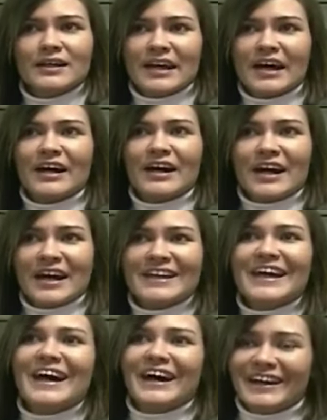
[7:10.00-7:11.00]
Yeah. So.
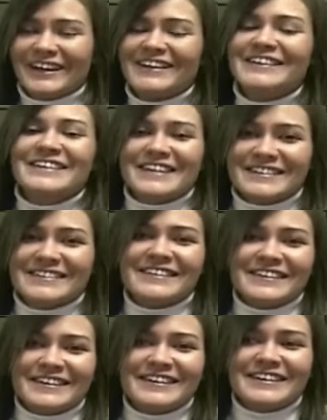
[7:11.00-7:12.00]
Yeah. Yes, it
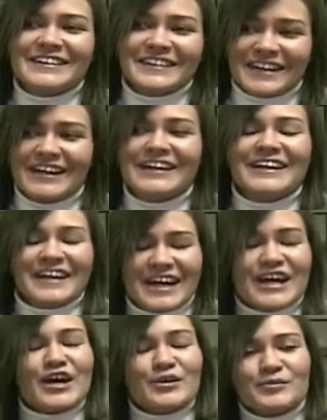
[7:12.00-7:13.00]
did. Yeah,
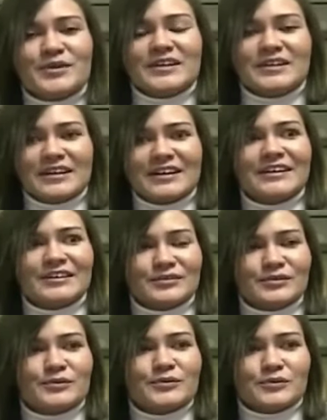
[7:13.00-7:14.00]
it helped me
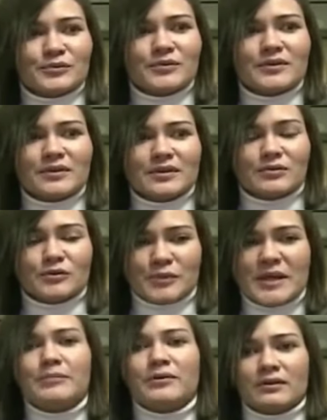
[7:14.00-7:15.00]
with
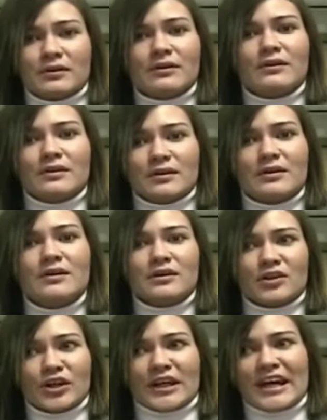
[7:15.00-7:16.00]
people
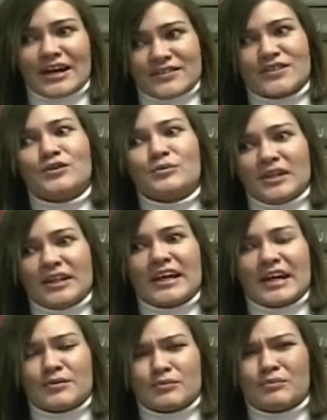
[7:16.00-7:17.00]
learning how to
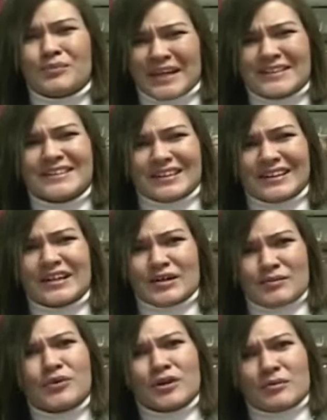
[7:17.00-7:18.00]
communicate,
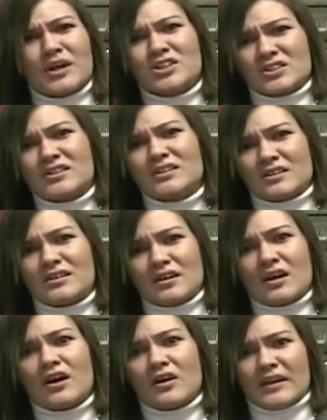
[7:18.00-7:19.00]
basically, pretty much
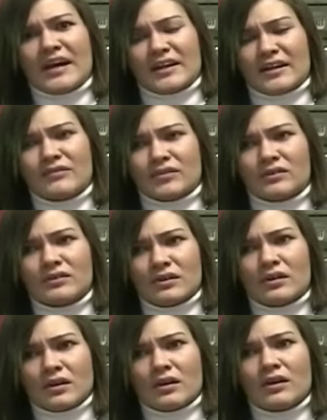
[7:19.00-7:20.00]
on that level.
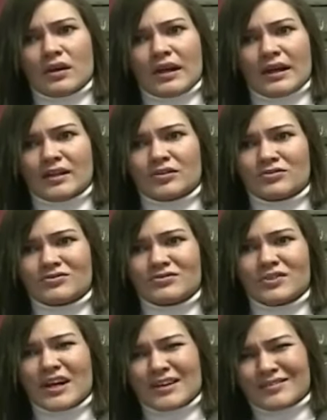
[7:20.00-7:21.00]
And
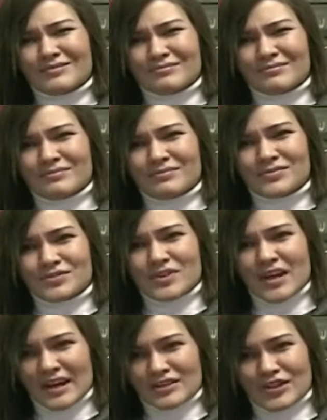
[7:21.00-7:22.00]

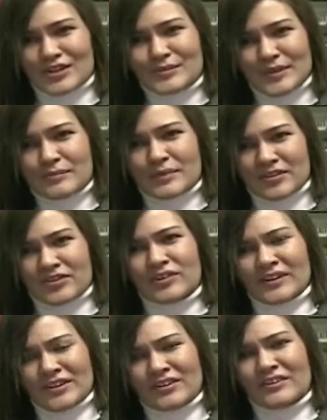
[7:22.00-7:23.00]
try to be a better
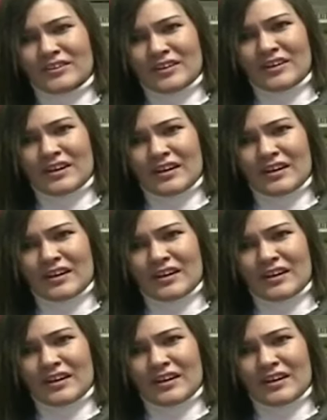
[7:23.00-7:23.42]
leader.